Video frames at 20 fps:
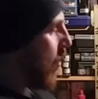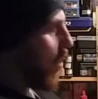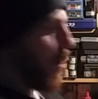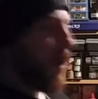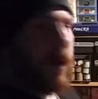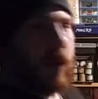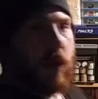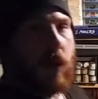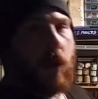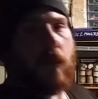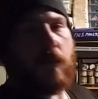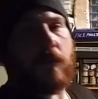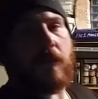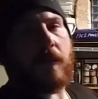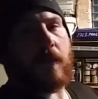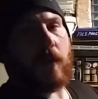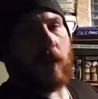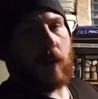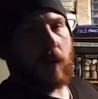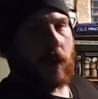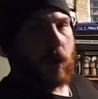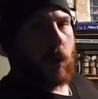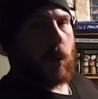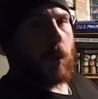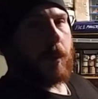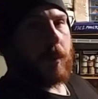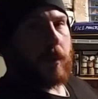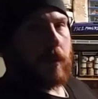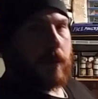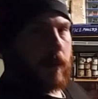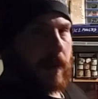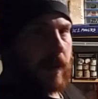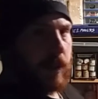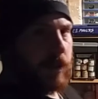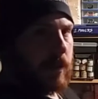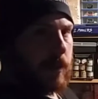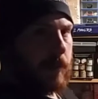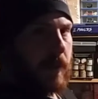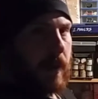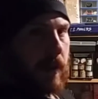The word Quph or Quph
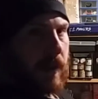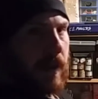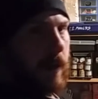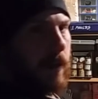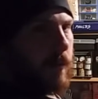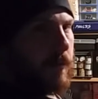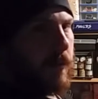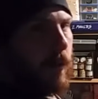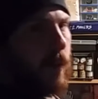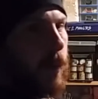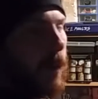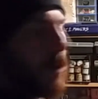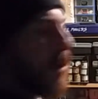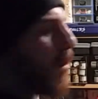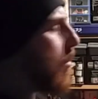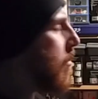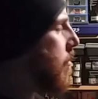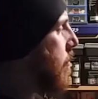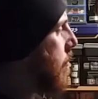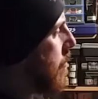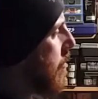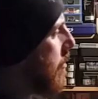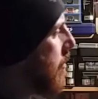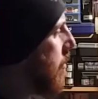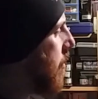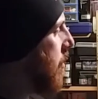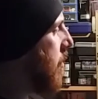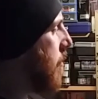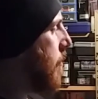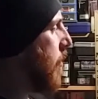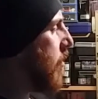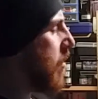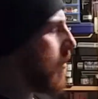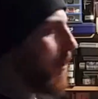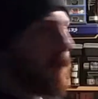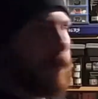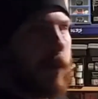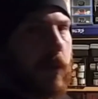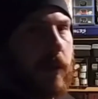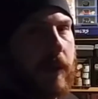actually spelled out the full word is supposed
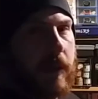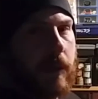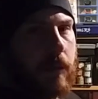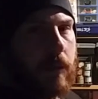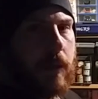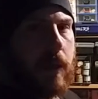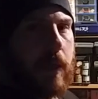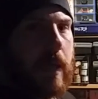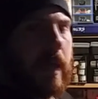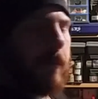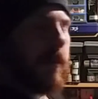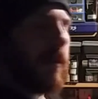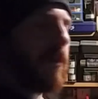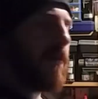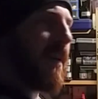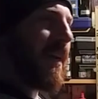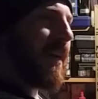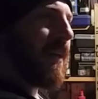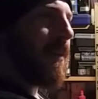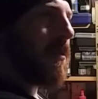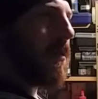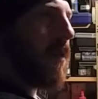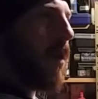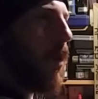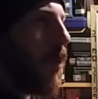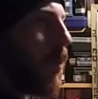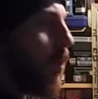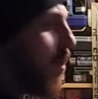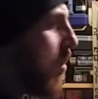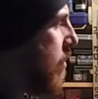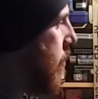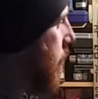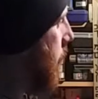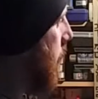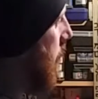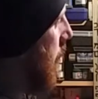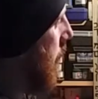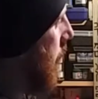to mean monkey, but they reckon it's a loan word.